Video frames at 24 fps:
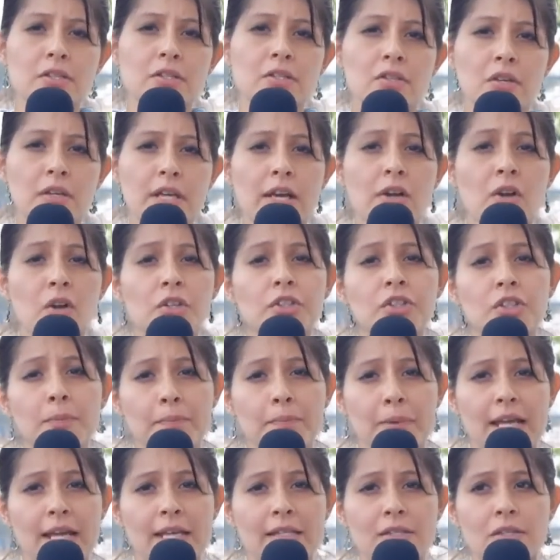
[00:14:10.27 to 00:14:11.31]

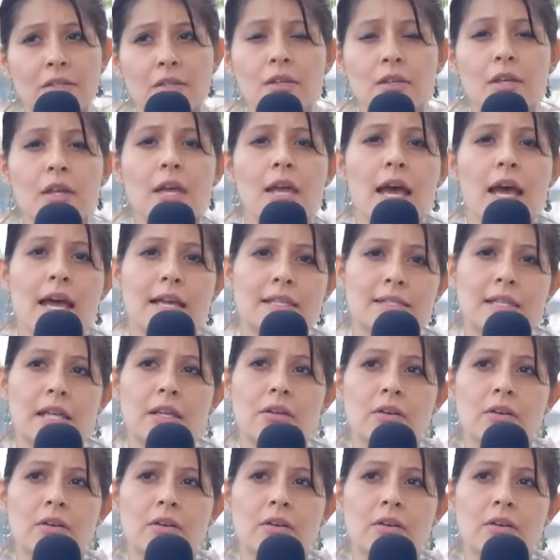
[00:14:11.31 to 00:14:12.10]
bureaucracy and they not